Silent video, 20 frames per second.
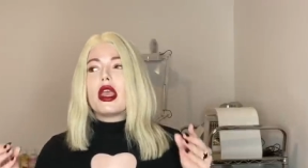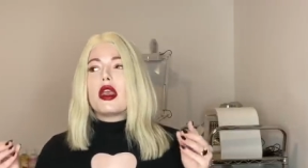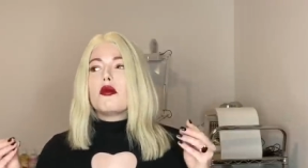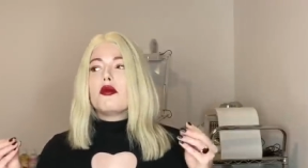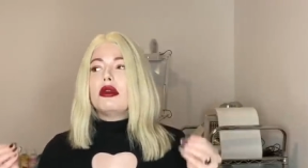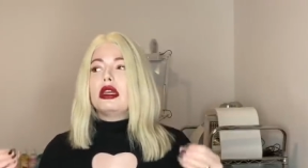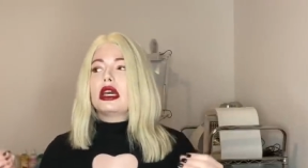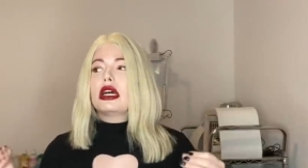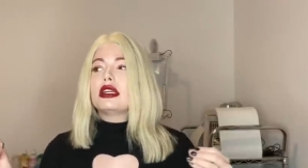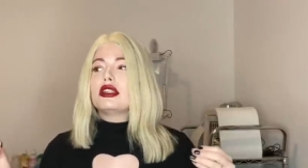
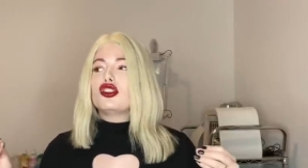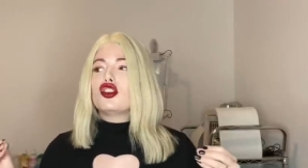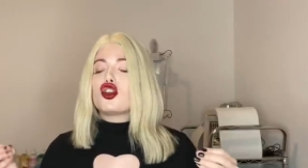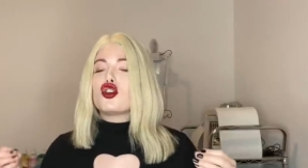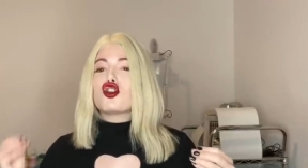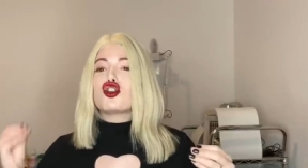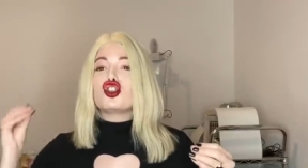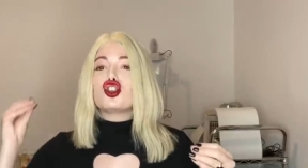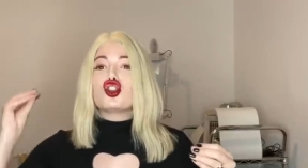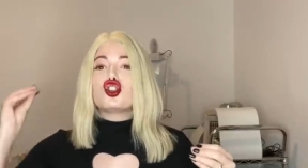because there
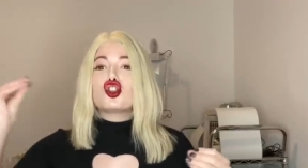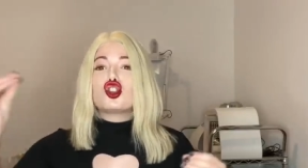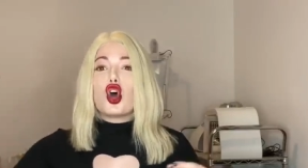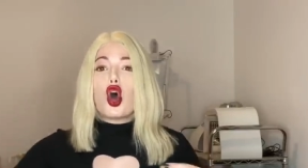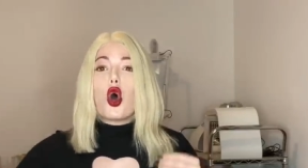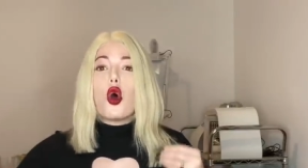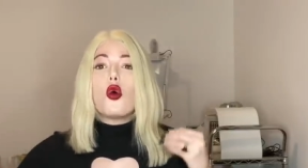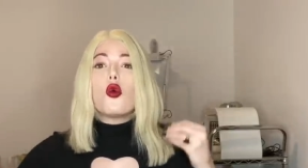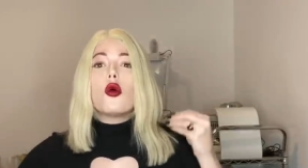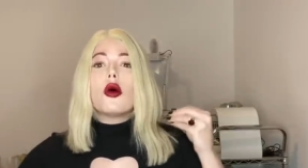are
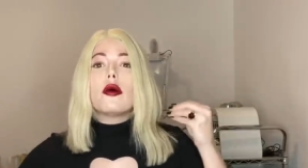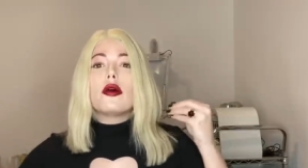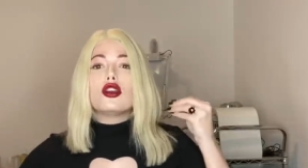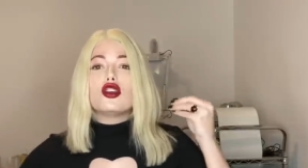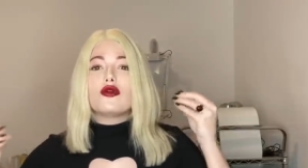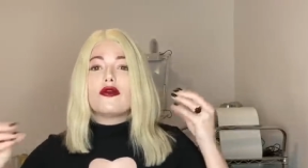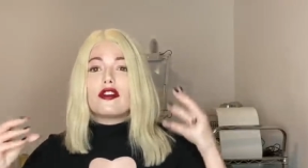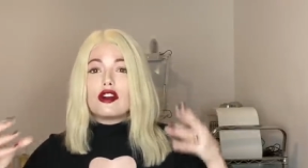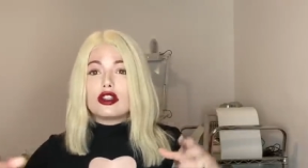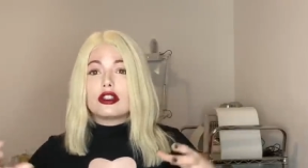so
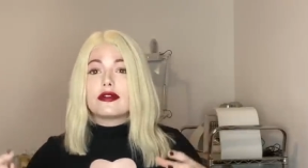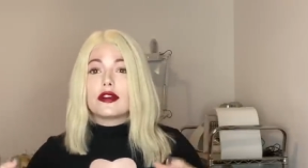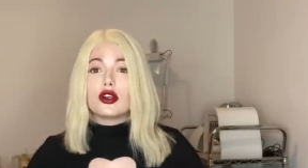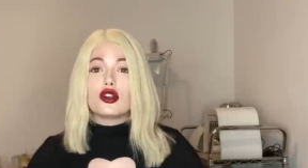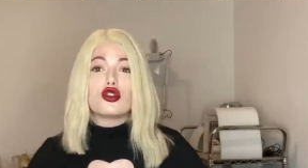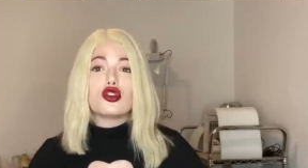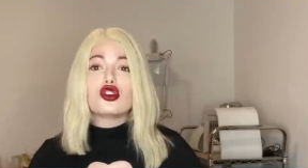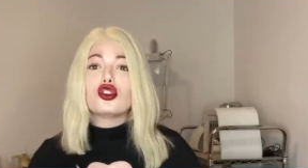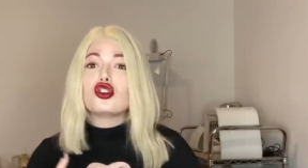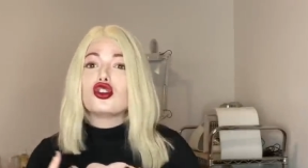first of all
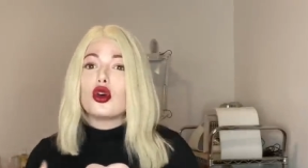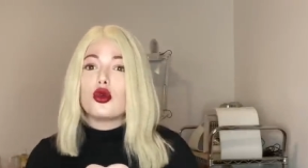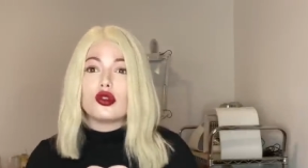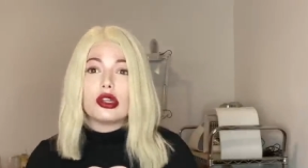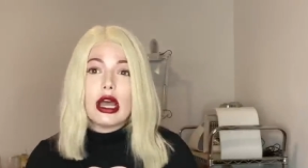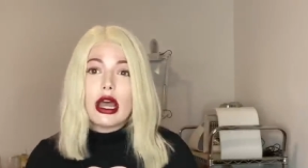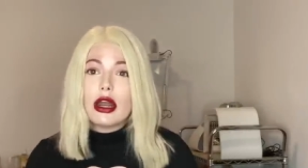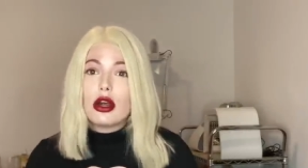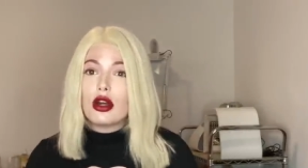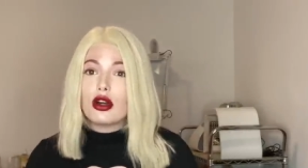you're so
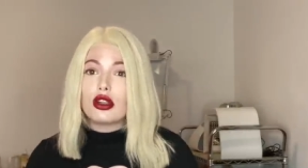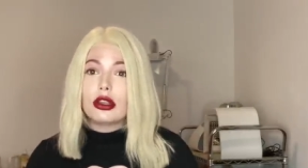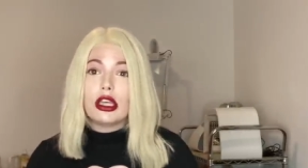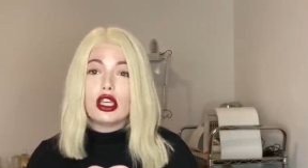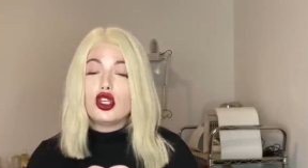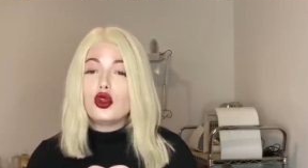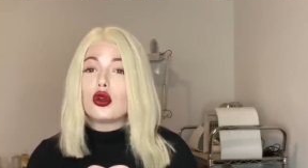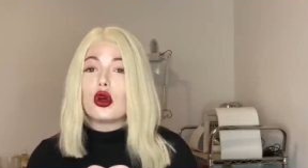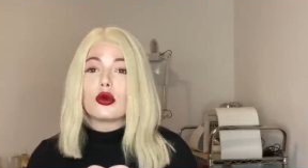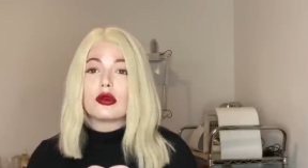tired like
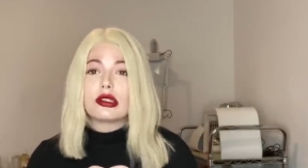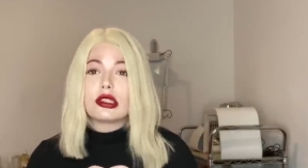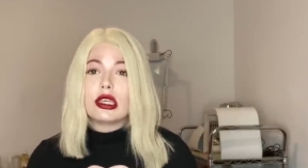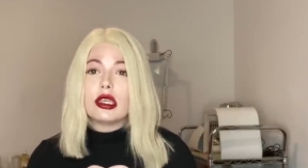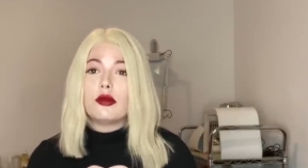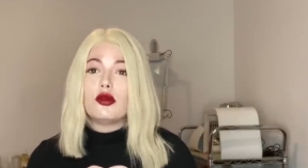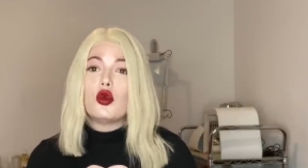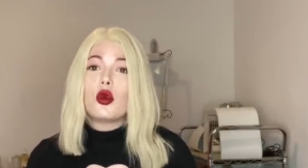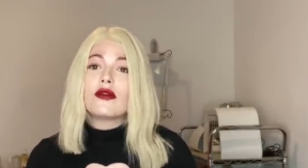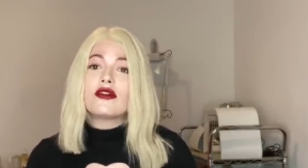you don't sleep
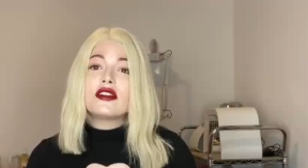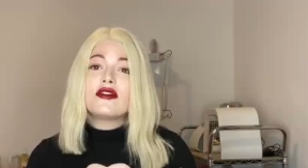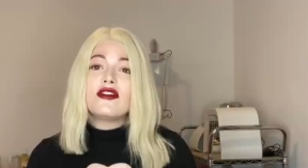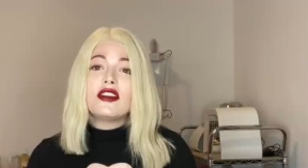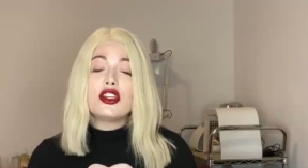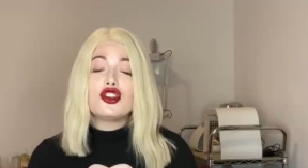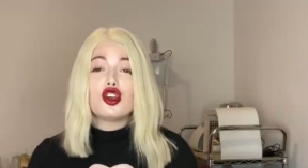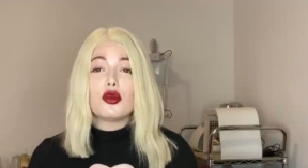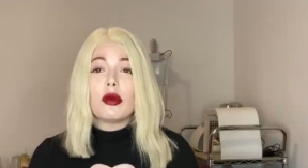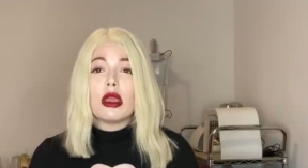you have to
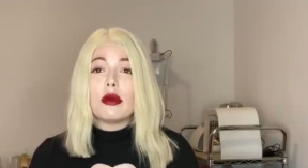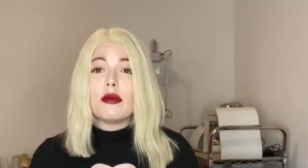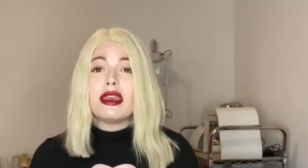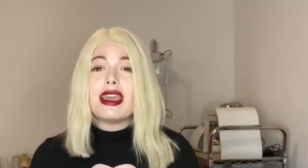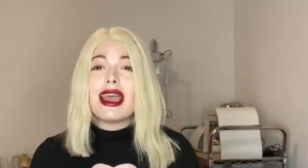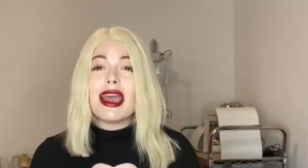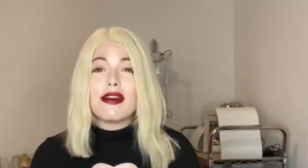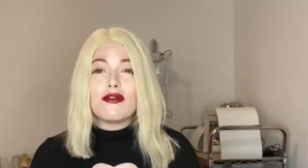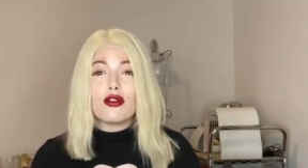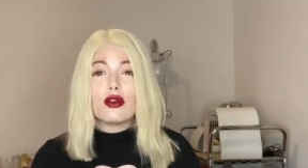feed your baby
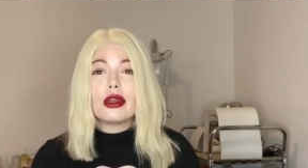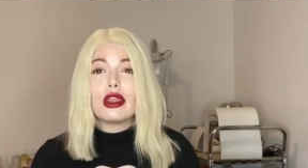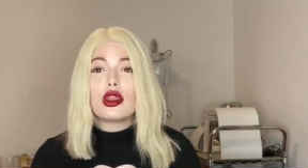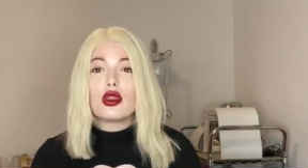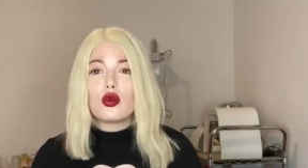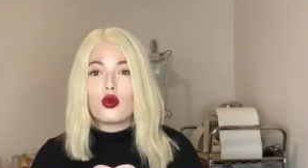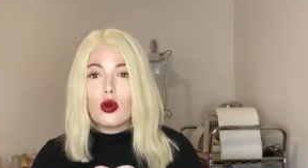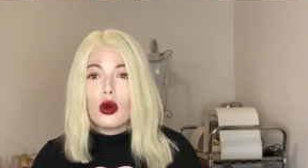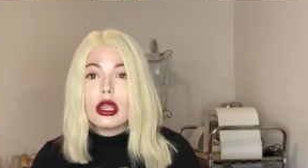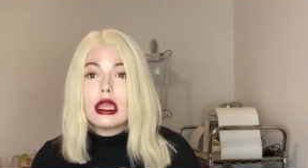every
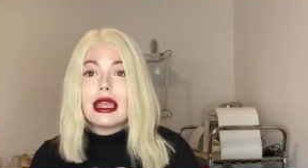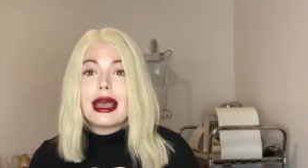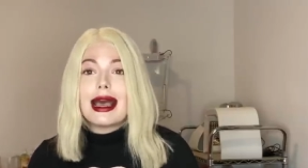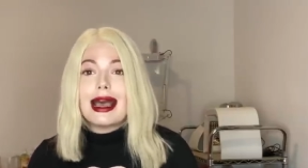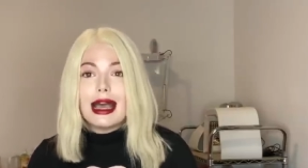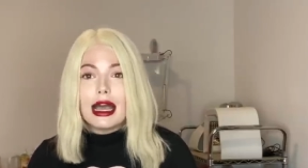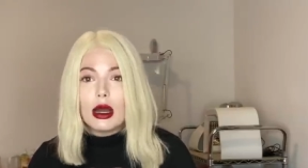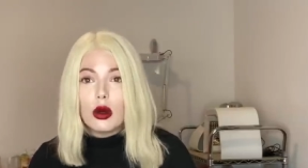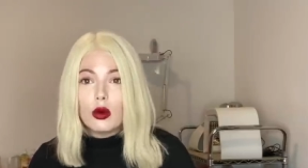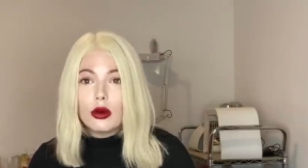three
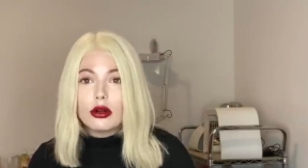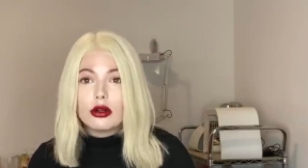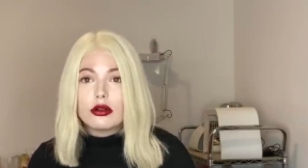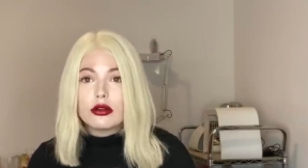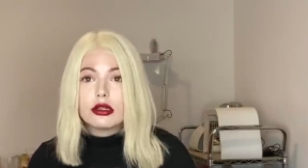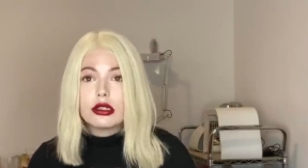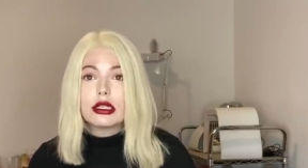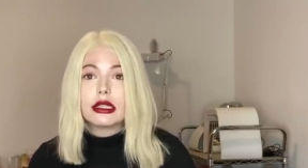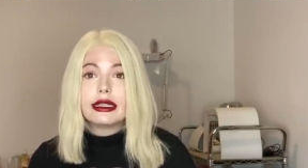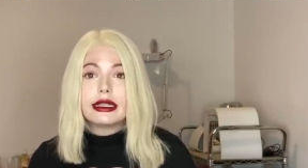
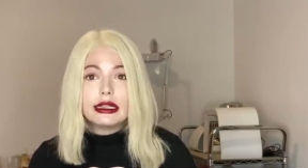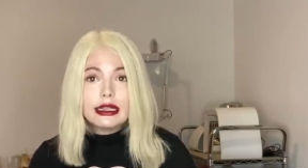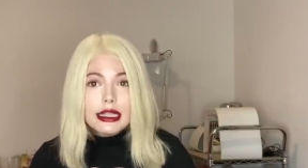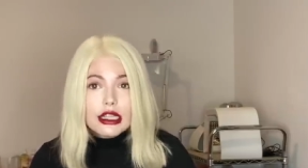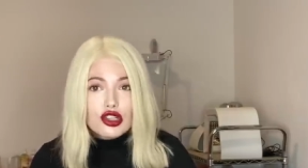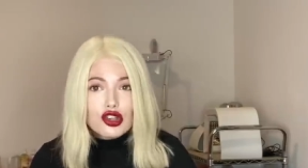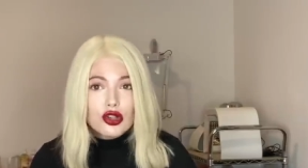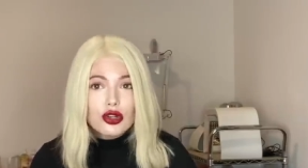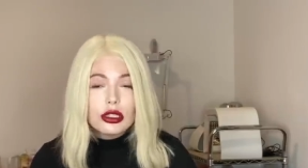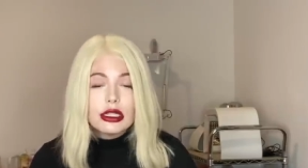hours like
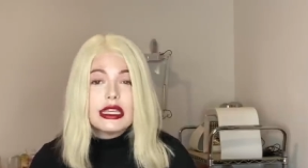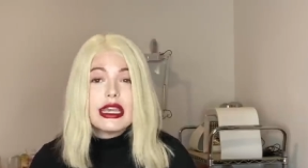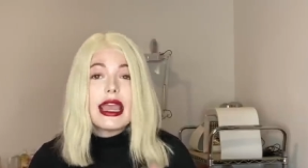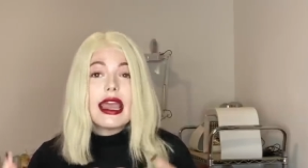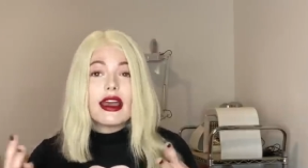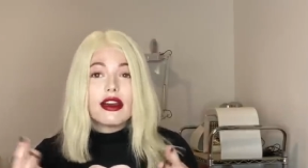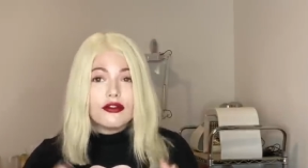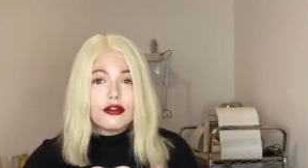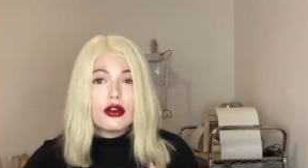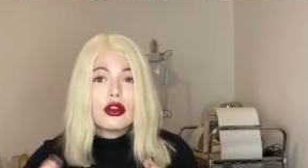literally
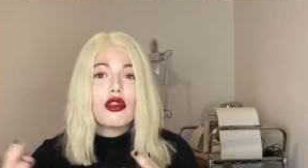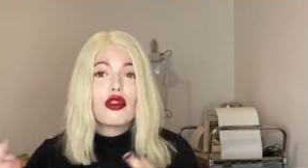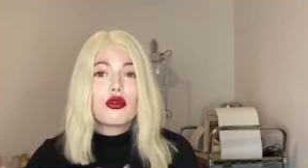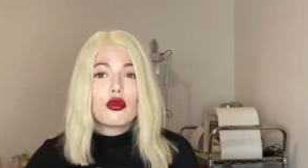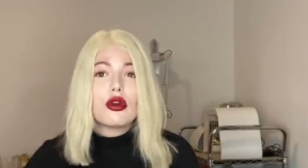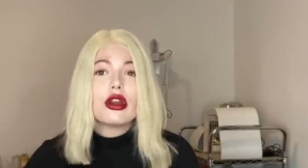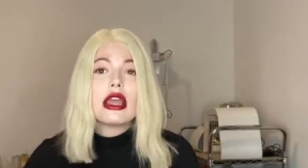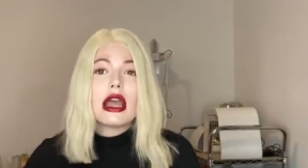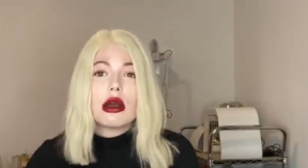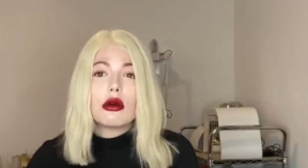every
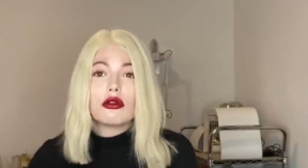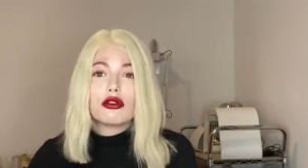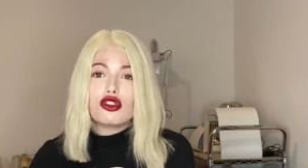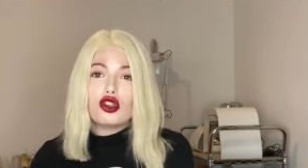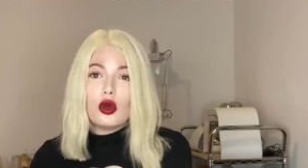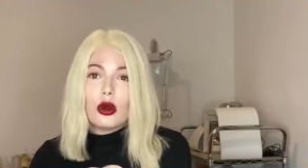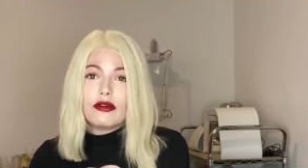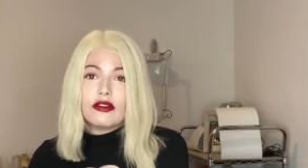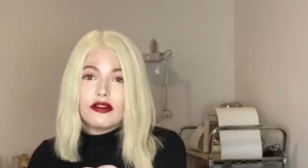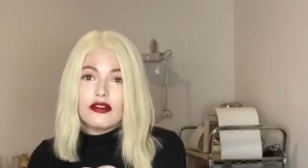three hours you
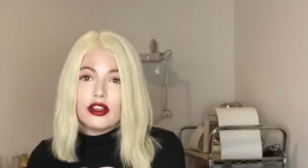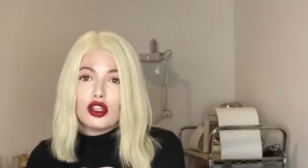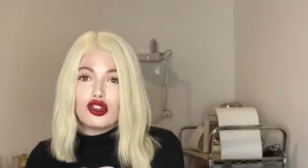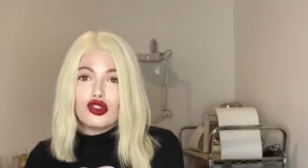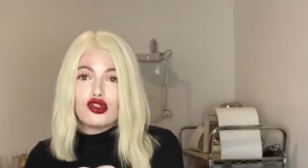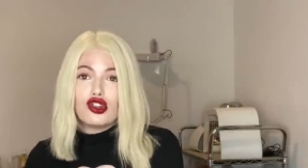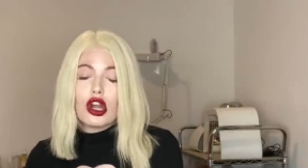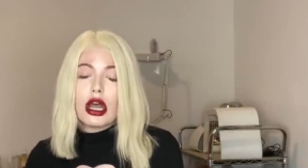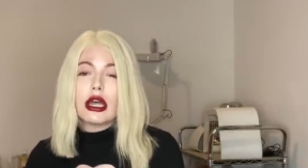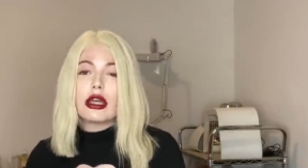have to feed your
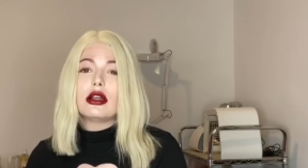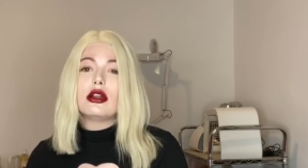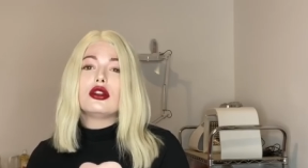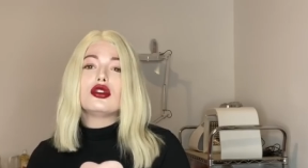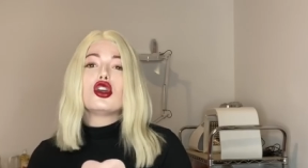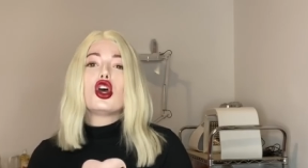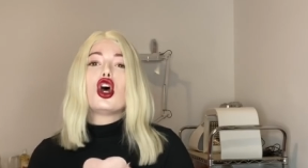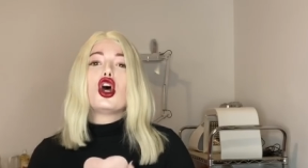child